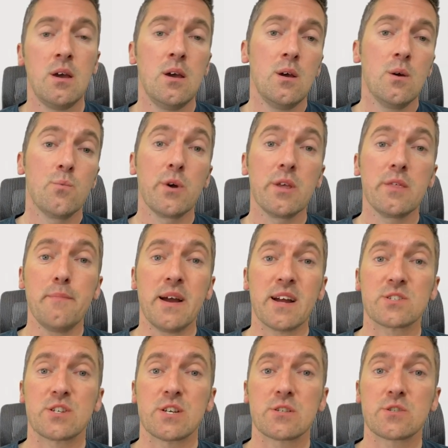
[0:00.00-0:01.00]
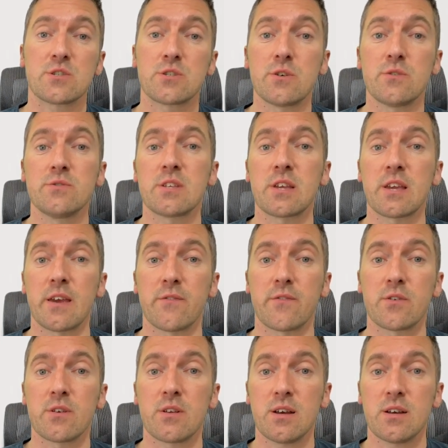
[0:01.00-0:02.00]
With Match It, students are
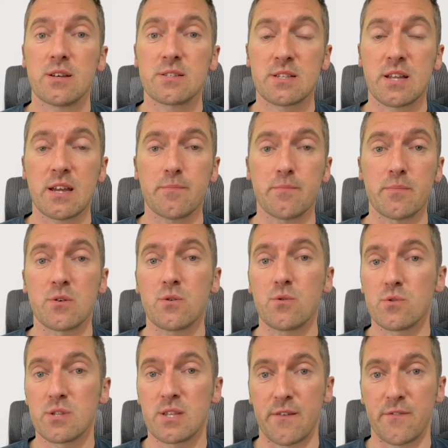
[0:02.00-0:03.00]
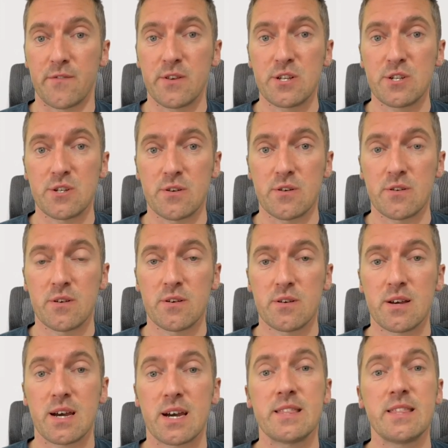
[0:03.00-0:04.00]
given a statement or definition,
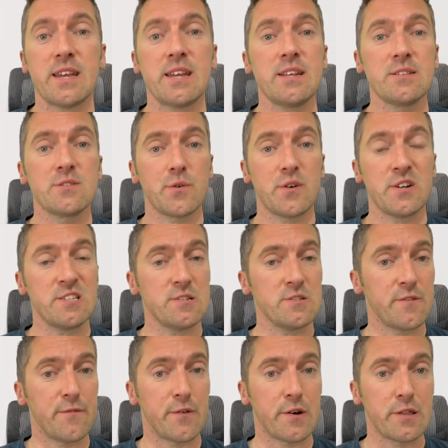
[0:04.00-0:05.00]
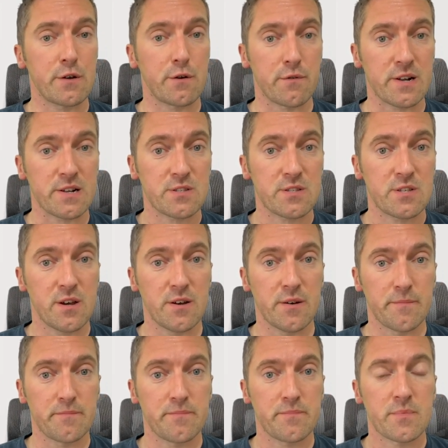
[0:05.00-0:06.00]
and they need to identify the correct term.
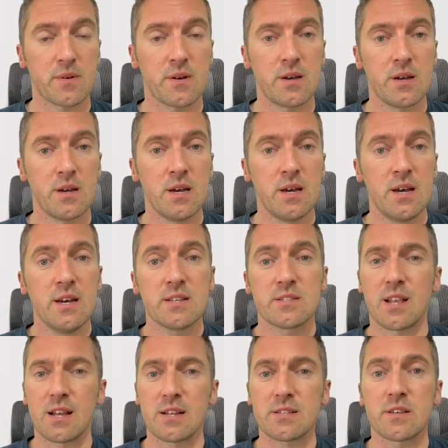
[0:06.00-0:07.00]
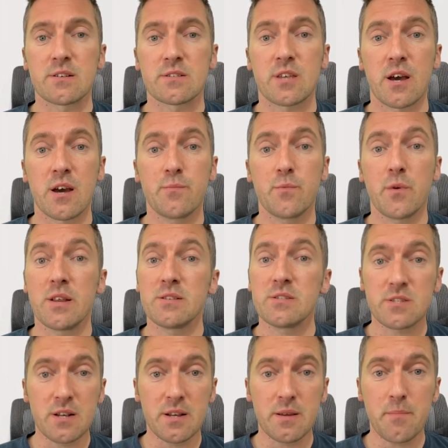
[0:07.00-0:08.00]
Selecting a term will
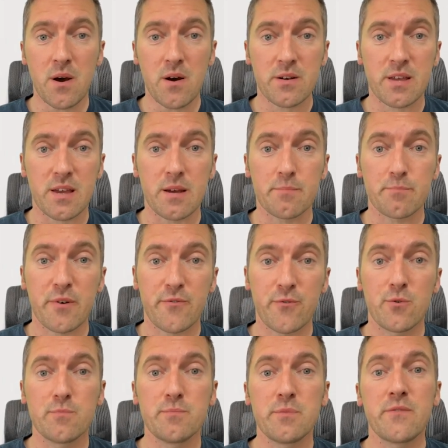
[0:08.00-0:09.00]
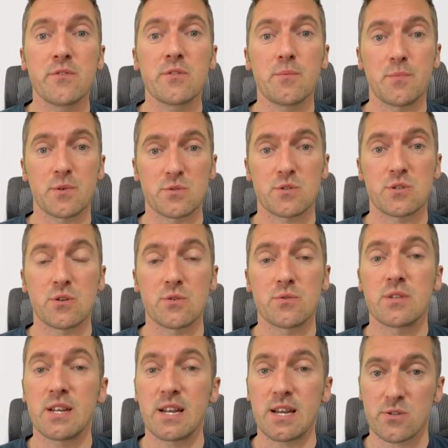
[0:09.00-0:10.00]
instantly mark it before moving them on to the
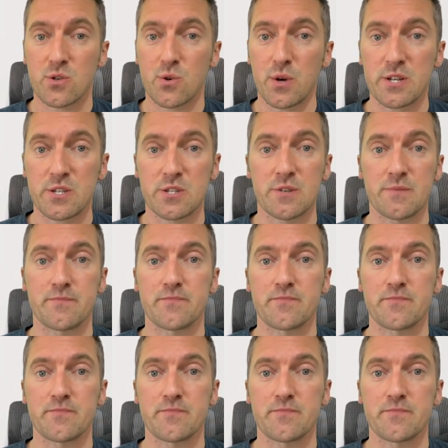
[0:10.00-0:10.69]
next question.